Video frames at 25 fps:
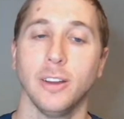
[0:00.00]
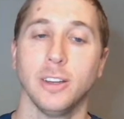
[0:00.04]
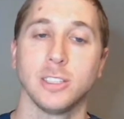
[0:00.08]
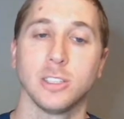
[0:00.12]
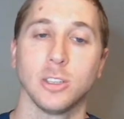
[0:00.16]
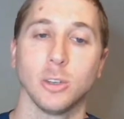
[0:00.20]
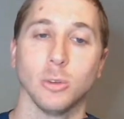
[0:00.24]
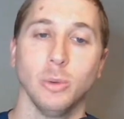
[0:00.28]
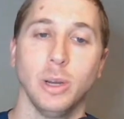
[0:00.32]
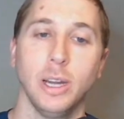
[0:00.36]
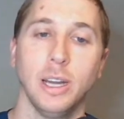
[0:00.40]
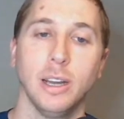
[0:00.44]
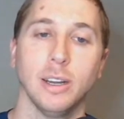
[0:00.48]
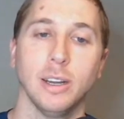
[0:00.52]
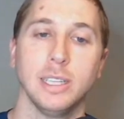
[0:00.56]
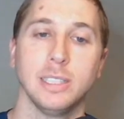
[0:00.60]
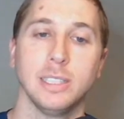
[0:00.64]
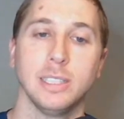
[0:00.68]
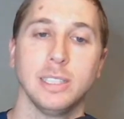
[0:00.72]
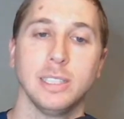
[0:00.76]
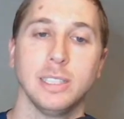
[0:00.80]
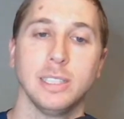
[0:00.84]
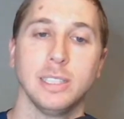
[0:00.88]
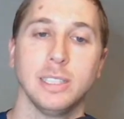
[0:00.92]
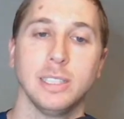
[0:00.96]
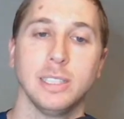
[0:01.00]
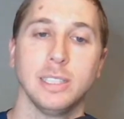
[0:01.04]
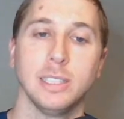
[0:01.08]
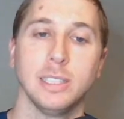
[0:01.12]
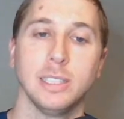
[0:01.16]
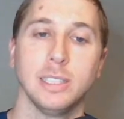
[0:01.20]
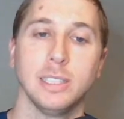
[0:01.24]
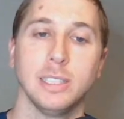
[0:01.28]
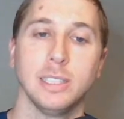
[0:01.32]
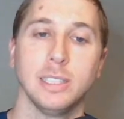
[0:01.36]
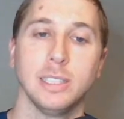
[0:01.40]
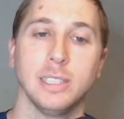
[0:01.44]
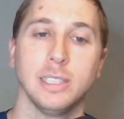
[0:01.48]
his career, he's slashing
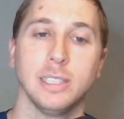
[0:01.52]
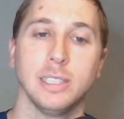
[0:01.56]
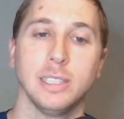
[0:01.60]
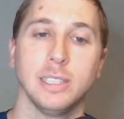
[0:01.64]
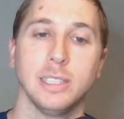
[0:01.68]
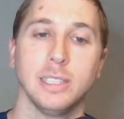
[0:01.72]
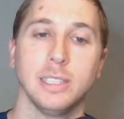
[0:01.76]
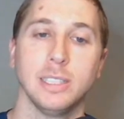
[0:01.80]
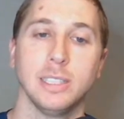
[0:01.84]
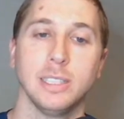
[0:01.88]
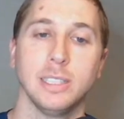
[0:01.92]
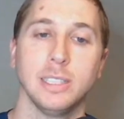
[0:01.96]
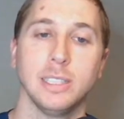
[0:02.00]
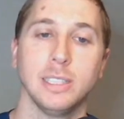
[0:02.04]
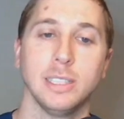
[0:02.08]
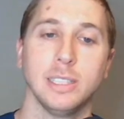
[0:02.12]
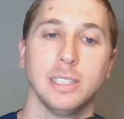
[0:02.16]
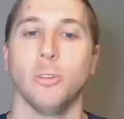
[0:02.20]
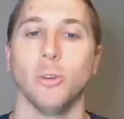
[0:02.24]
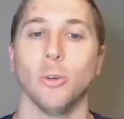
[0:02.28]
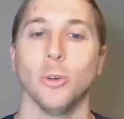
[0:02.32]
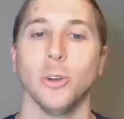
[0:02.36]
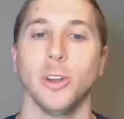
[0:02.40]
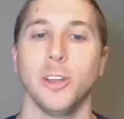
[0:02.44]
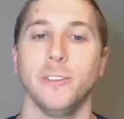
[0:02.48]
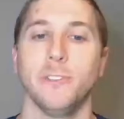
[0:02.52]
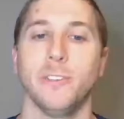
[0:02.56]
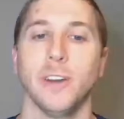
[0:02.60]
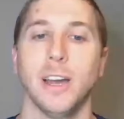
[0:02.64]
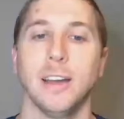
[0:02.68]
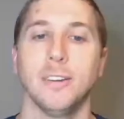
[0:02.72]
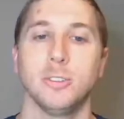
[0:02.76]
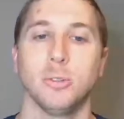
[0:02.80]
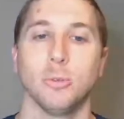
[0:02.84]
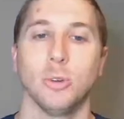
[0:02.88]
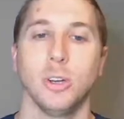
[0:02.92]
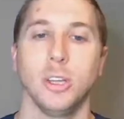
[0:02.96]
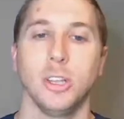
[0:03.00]
.272, .340,
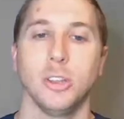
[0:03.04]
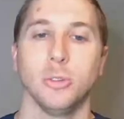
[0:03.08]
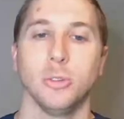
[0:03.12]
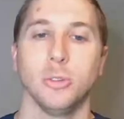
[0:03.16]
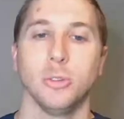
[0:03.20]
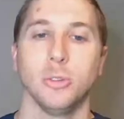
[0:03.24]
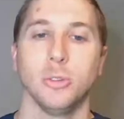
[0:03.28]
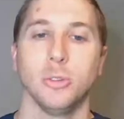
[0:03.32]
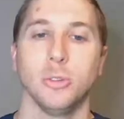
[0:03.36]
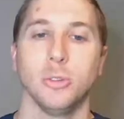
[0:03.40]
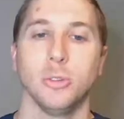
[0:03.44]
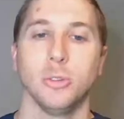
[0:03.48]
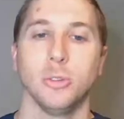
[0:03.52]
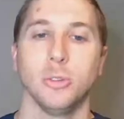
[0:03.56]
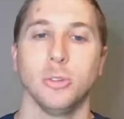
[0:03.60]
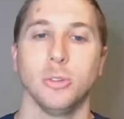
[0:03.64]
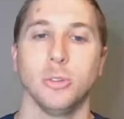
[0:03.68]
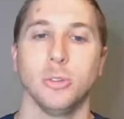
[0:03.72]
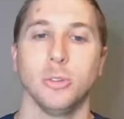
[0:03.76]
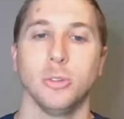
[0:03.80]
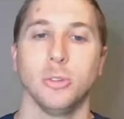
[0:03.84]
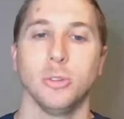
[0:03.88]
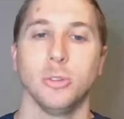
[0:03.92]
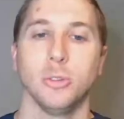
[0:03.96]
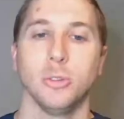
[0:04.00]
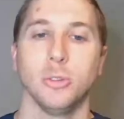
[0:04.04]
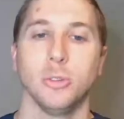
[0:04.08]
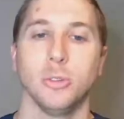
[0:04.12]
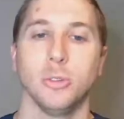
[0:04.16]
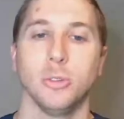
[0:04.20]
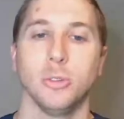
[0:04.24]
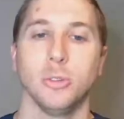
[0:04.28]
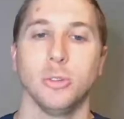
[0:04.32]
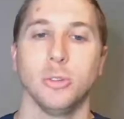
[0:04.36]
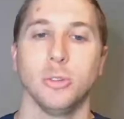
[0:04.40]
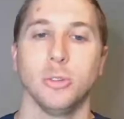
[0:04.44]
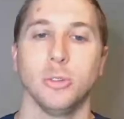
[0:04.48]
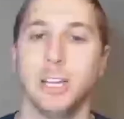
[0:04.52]
.523 with an
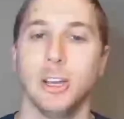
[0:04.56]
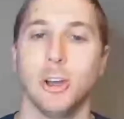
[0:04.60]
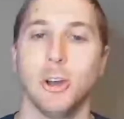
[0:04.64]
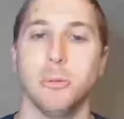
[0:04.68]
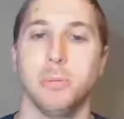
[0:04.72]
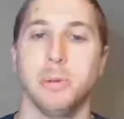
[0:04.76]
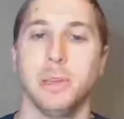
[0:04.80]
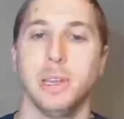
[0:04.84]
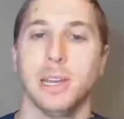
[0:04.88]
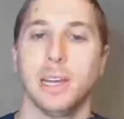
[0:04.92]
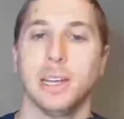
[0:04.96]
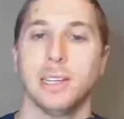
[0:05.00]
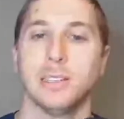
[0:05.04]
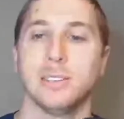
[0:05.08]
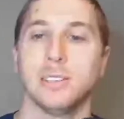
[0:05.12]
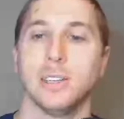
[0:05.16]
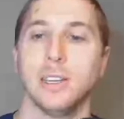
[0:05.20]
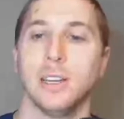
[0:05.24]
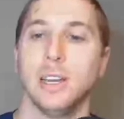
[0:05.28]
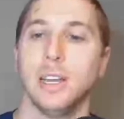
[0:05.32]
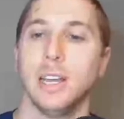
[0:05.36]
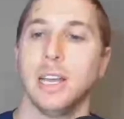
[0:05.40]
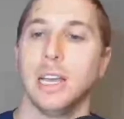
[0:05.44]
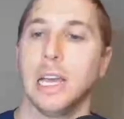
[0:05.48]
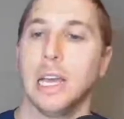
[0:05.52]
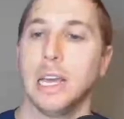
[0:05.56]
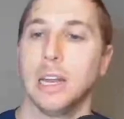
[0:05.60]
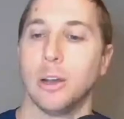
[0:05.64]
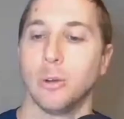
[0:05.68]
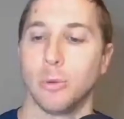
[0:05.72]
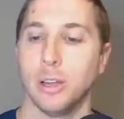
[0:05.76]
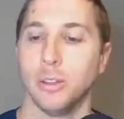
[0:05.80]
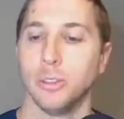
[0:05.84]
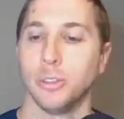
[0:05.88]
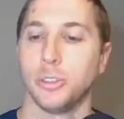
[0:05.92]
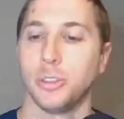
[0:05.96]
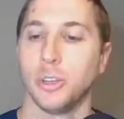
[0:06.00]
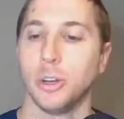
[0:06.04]
.863 OPS and
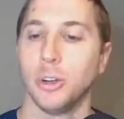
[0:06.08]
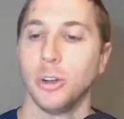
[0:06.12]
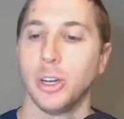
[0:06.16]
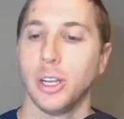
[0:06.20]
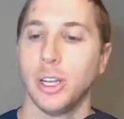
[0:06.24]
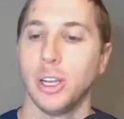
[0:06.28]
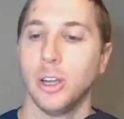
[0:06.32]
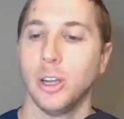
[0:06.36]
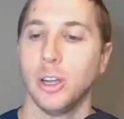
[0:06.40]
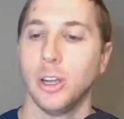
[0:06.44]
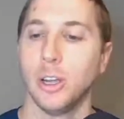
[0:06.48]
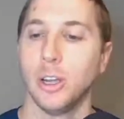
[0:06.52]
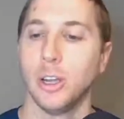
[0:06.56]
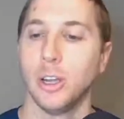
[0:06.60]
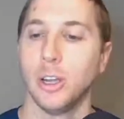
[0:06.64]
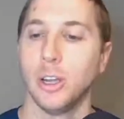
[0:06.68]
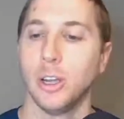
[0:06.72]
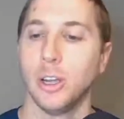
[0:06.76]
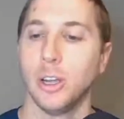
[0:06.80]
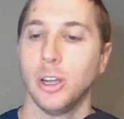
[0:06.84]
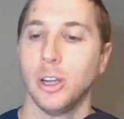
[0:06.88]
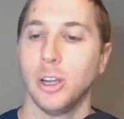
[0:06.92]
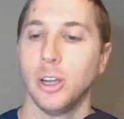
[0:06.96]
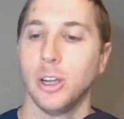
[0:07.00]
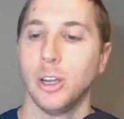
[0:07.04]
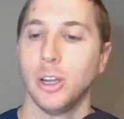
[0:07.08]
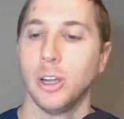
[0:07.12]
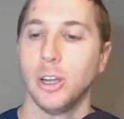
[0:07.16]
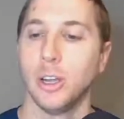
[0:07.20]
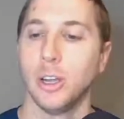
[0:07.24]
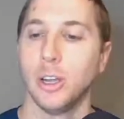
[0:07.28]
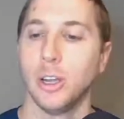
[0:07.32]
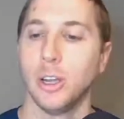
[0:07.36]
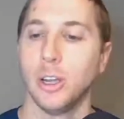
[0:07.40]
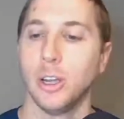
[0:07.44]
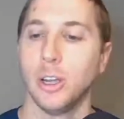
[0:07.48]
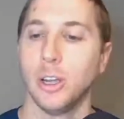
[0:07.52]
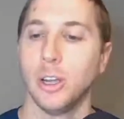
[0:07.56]
around 30 home runs
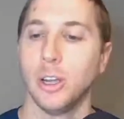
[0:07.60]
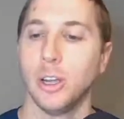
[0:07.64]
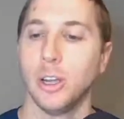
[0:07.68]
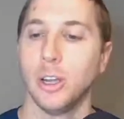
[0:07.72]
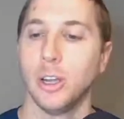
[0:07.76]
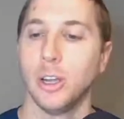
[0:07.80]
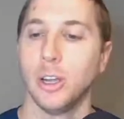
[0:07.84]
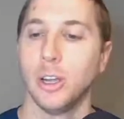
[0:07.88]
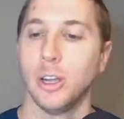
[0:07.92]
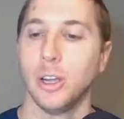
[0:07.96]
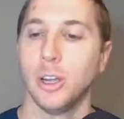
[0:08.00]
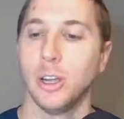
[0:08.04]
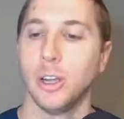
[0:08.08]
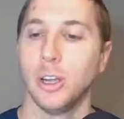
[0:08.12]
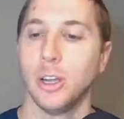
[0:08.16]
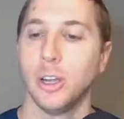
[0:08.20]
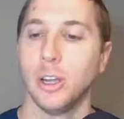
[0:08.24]
a year.